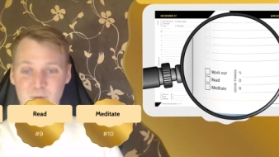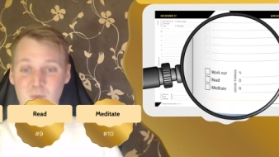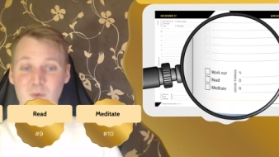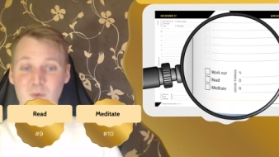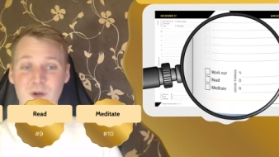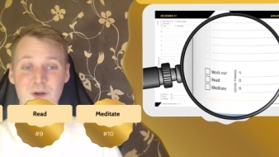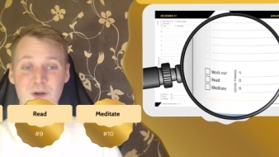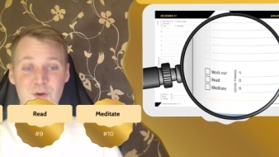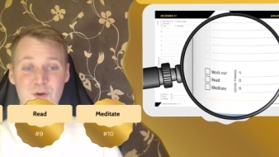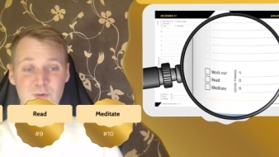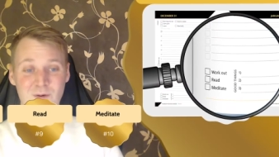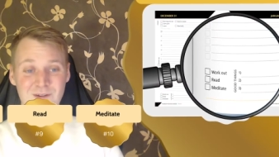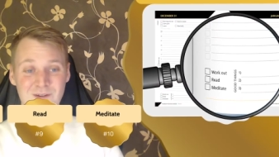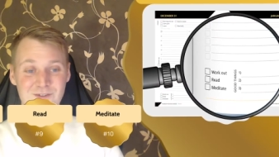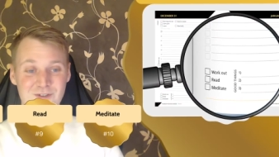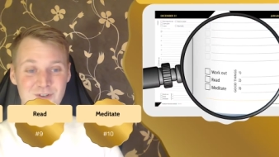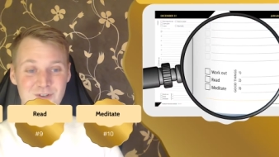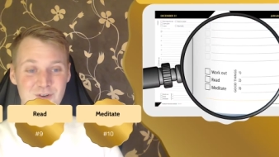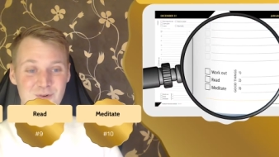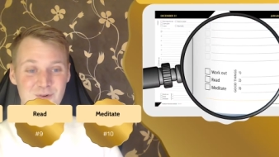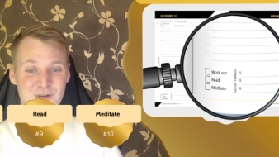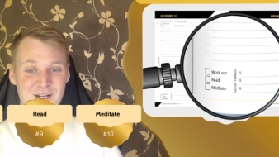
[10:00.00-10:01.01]
where you want to
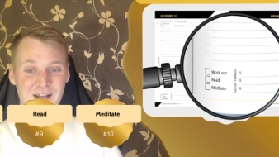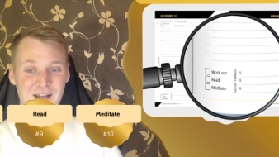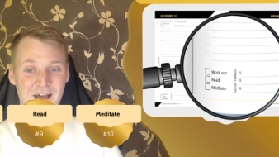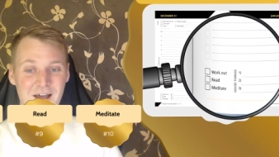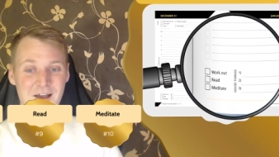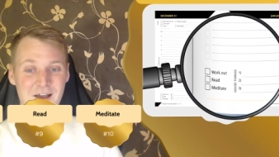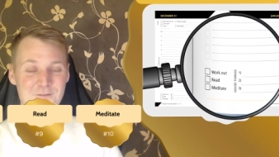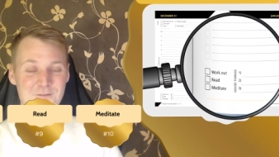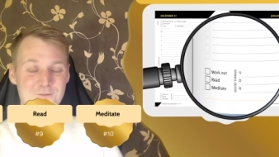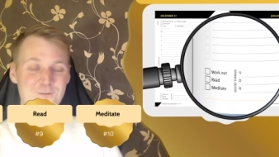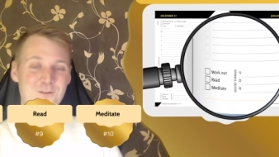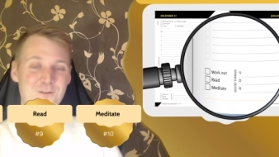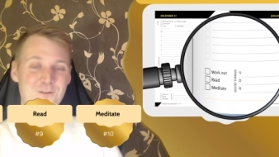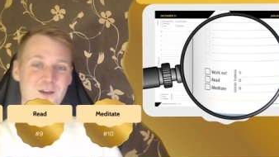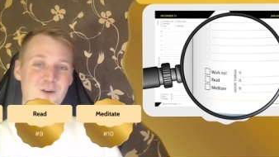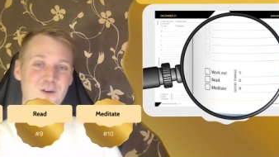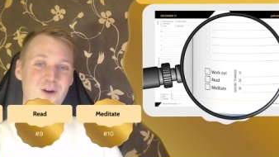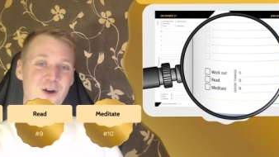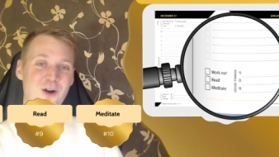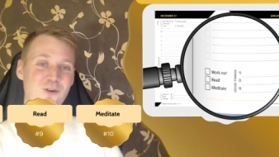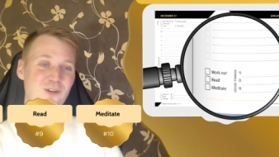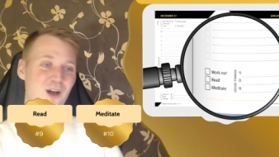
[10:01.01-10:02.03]
go in life,
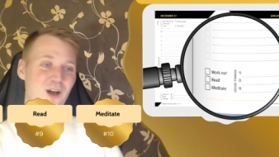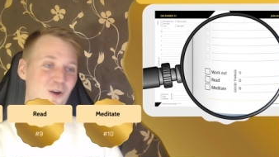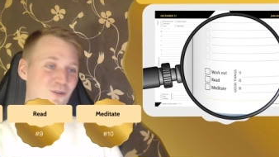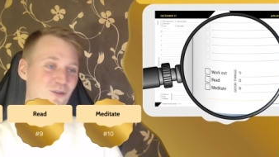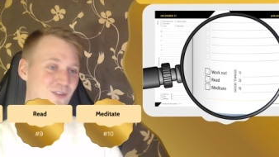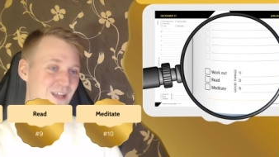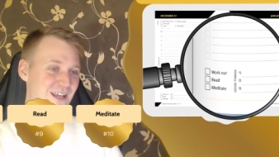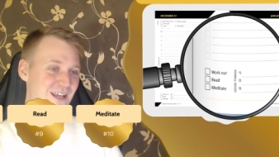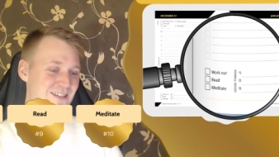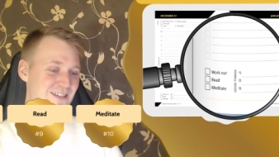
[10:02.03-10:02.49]
figure out how they